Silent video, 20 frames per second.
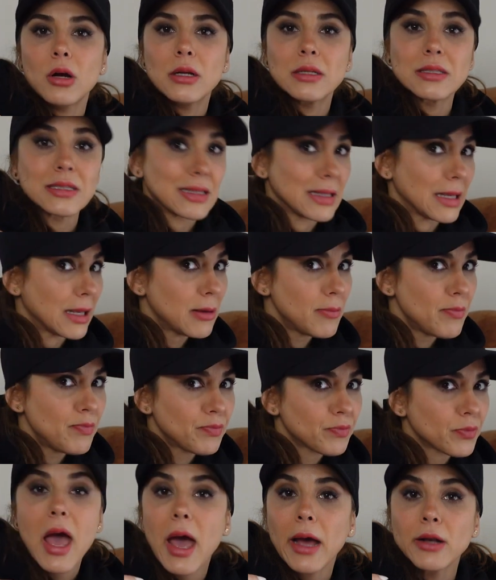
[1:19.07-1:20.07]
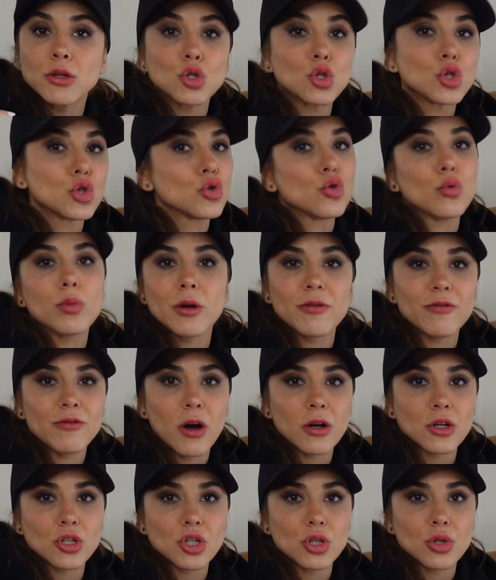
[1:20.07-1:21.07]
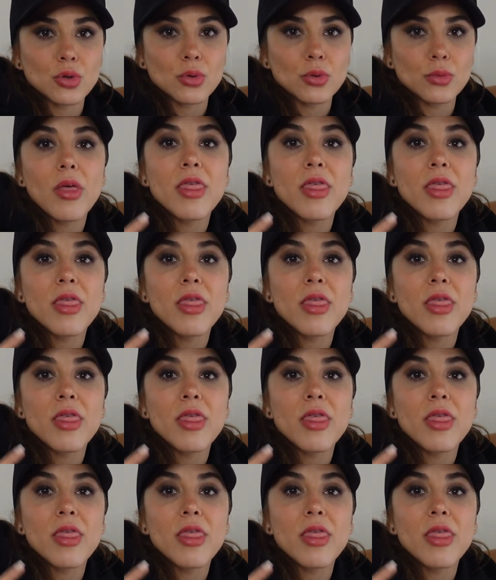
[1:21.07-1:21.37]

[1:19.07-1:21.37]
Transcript: slim and super functional.